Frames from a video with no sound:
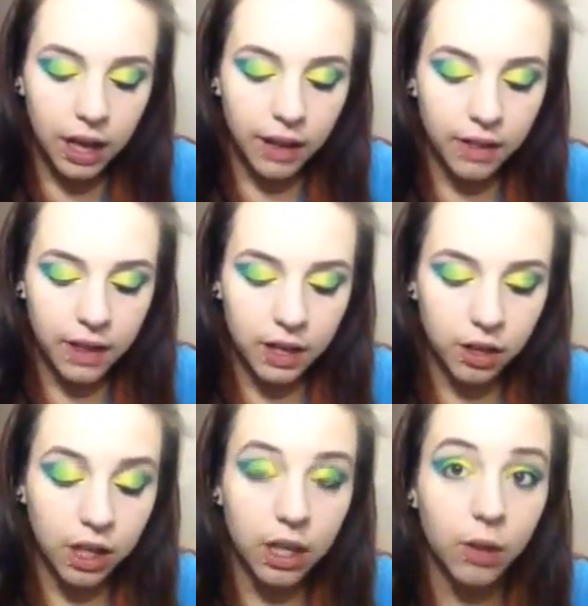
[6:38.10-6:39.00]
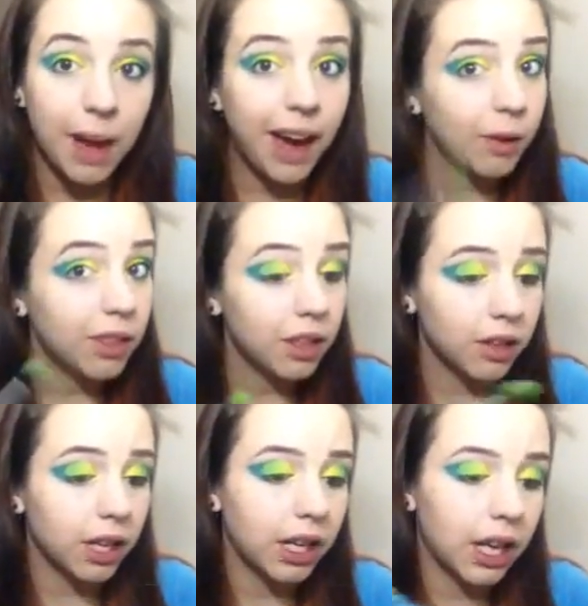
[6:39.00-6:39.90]
And then you're going to go back with the
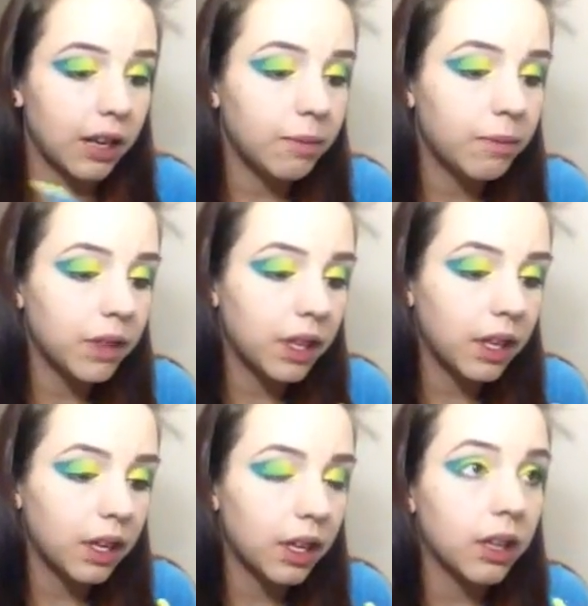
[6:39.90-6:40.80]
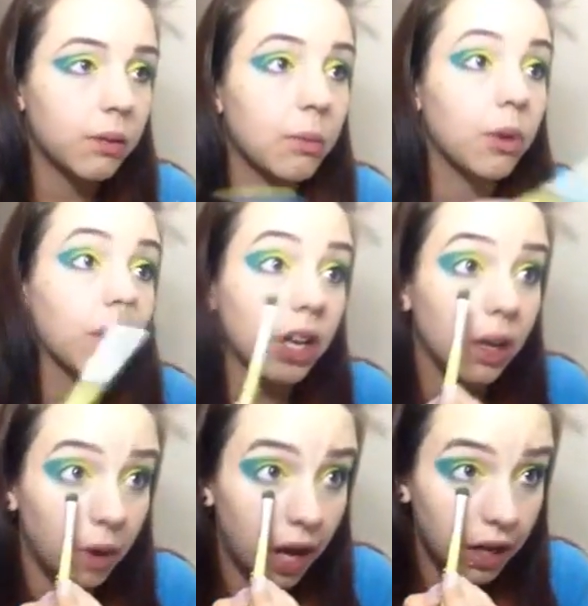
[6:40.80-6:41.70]
green again, get a little bit more, and
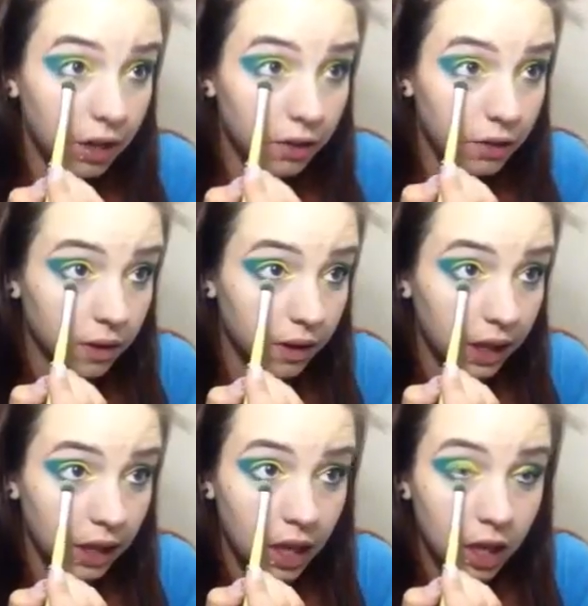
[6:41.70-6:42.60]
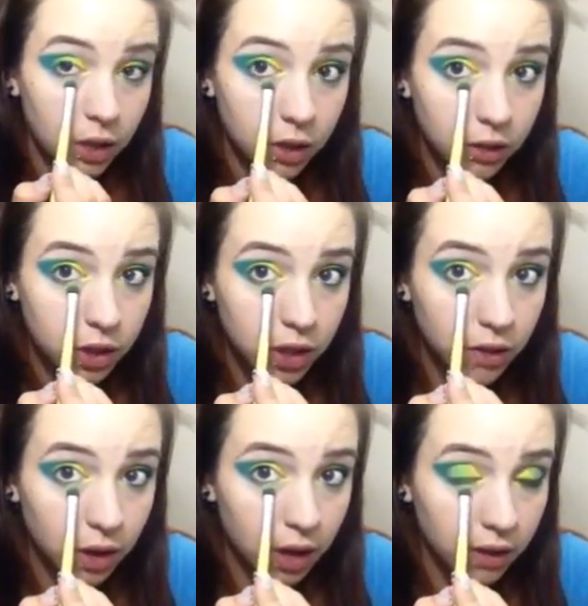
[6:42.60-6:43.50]
go under and fill in. So you should have
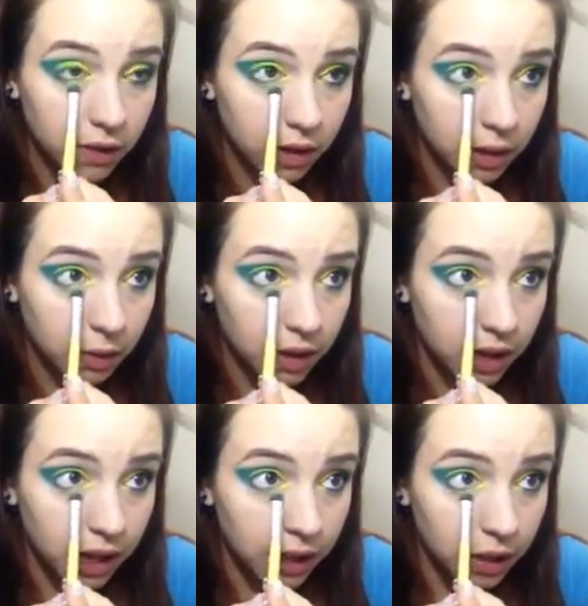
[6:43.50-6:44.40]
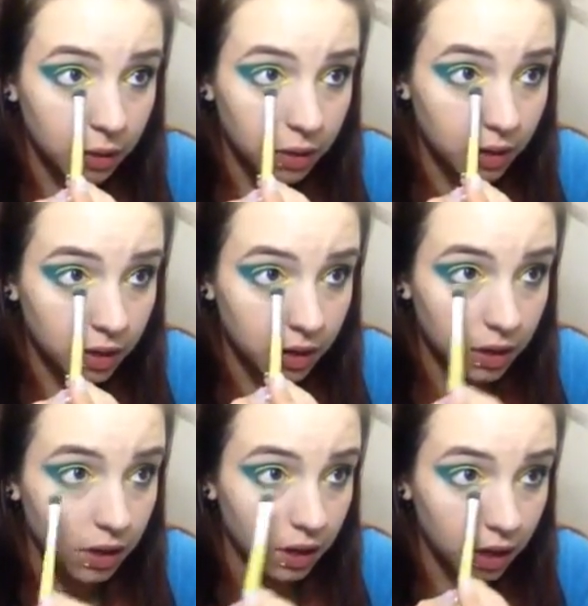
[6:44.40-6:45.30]
already filled in with the yellow
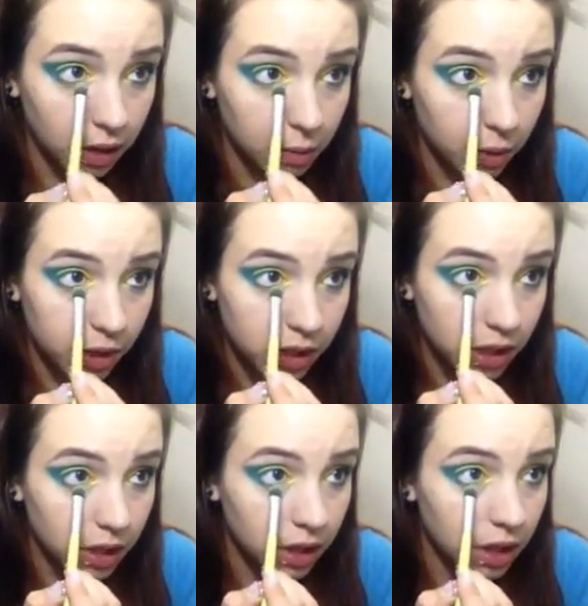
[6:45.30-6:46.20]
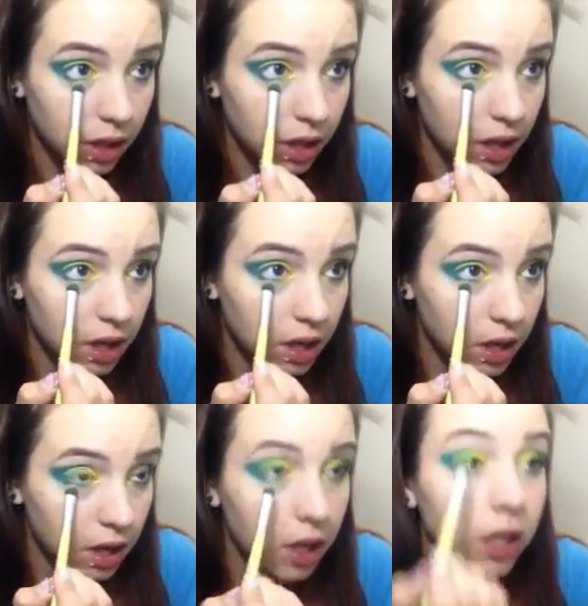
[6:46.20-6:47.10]
a good portion.
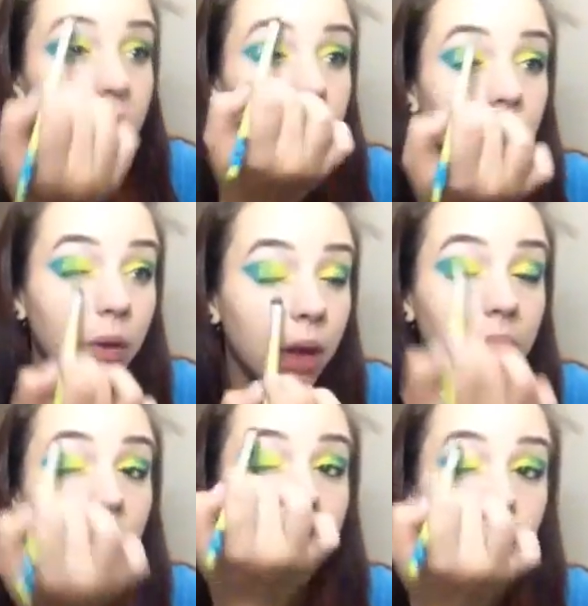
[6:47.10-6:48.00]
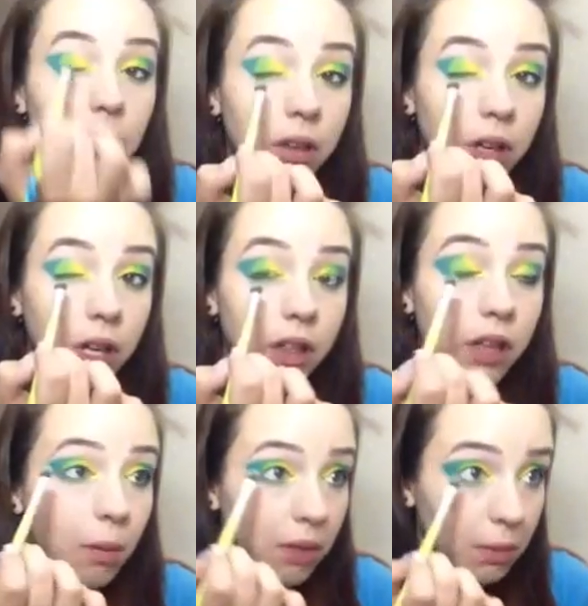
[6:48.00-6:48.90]
You just kind of want to line up the green on the
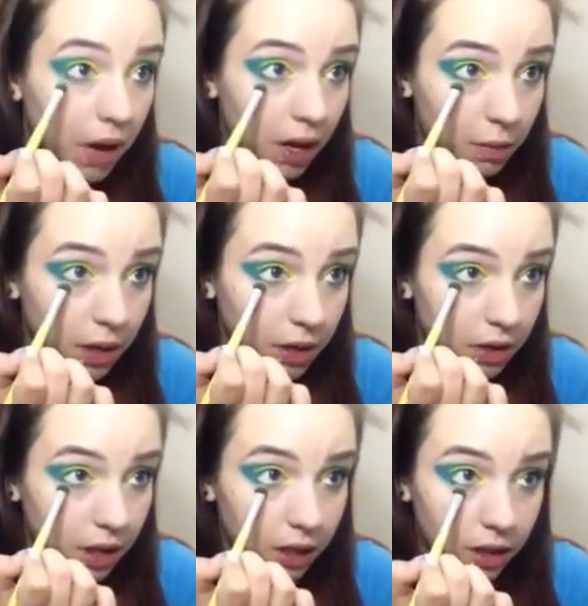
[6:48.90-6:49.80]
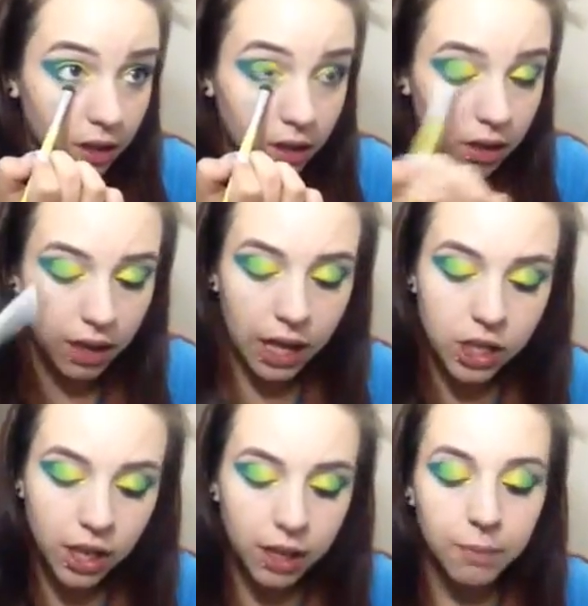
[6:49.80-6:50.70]
top and the bottom underneath your lash
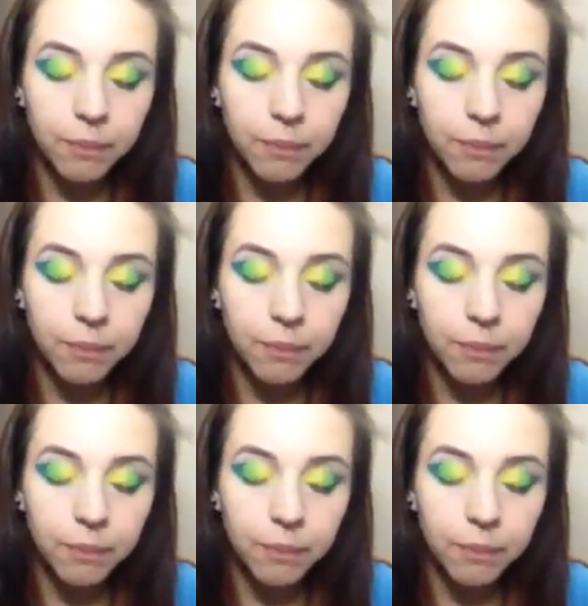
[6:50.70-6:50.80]
line.